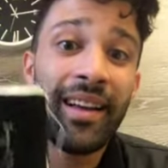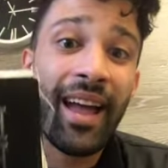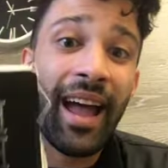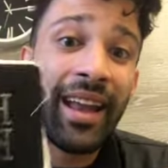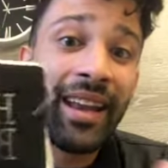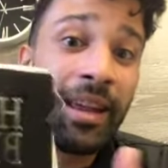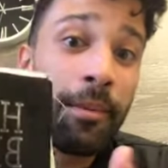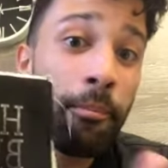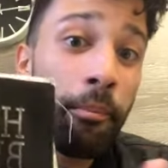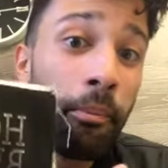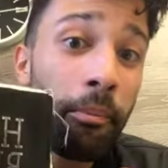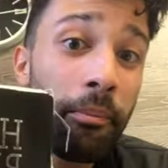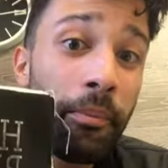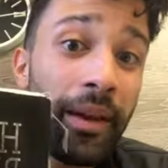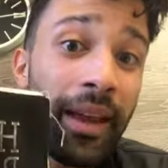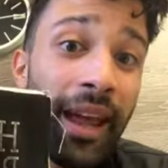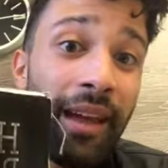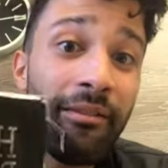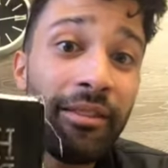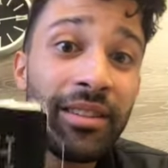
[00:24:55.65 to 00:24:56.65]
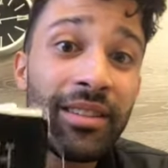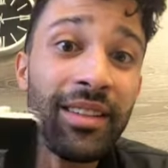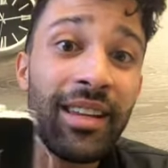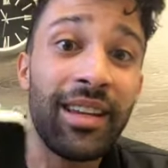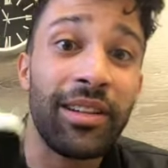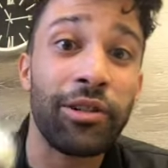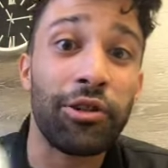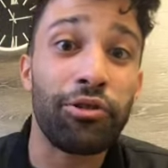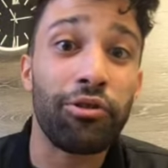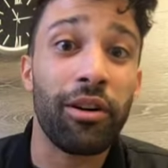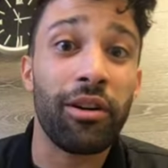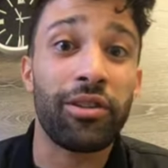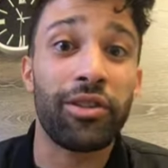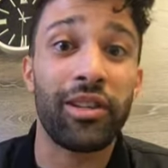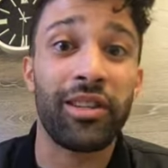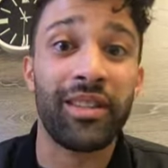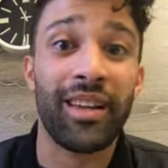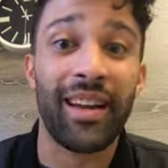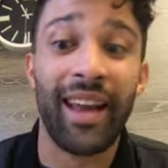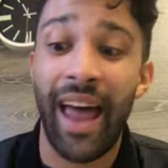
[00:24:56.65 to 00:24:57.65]
and he gave us the
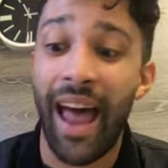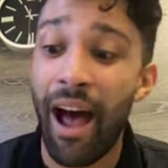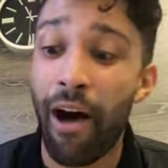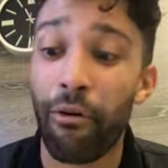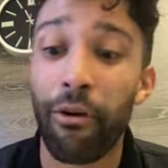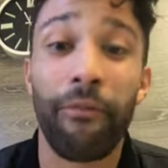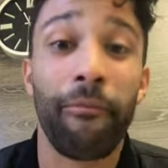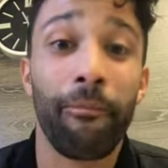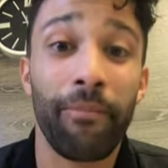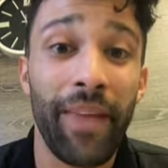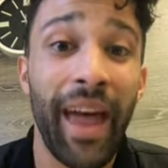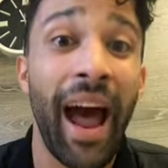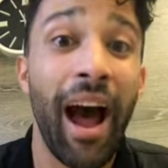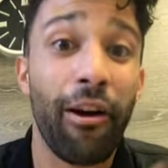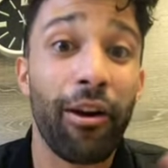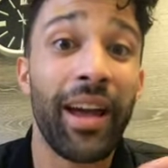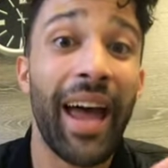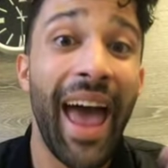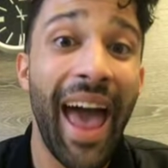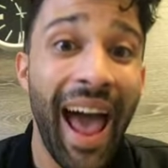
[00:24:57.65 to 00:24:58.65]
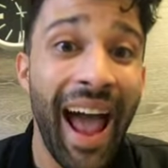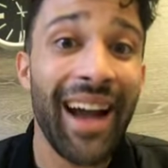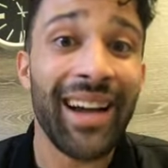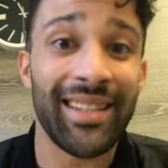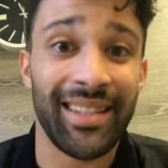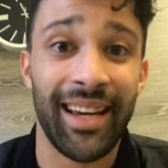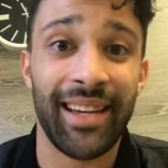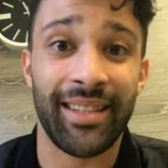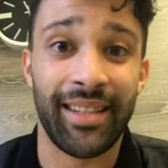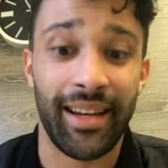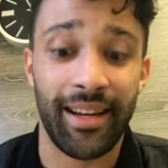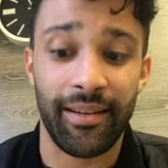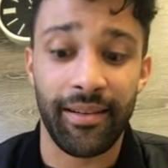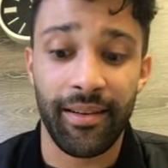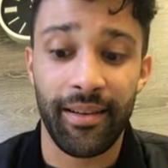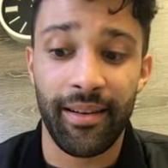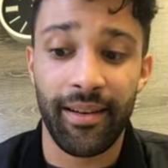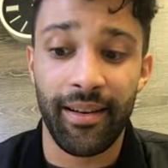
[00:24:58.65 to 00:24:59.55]
instructions on how to how to access it.